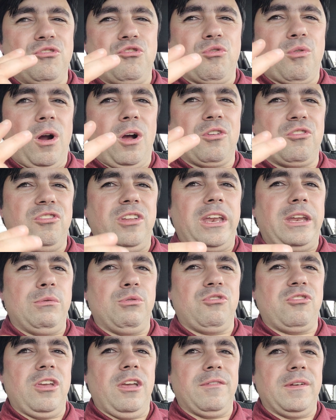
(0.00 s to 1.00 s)
drugs that he
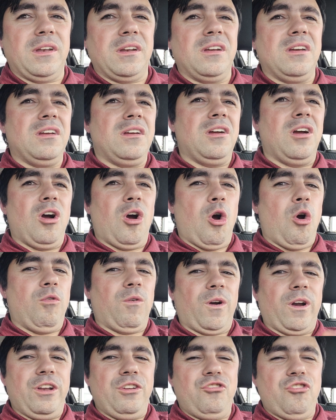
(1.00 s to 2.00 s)
was given
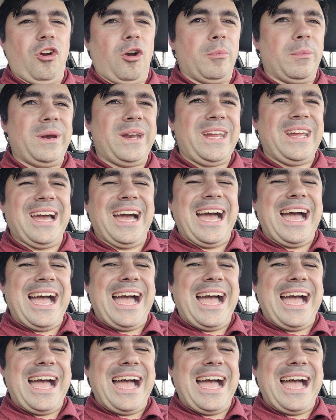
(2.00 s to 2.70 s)
over in Germany.